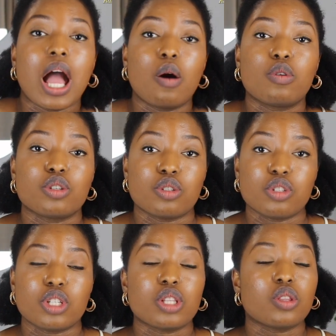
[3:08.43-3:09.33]
I was
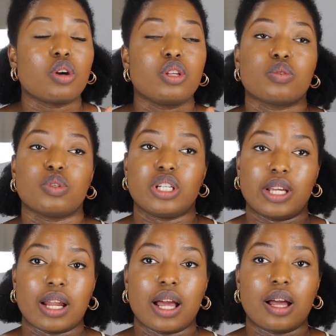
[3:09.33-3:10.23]
using
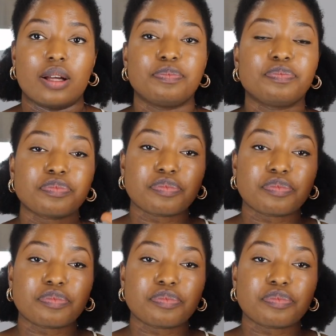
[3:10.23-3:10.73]
Neutrogena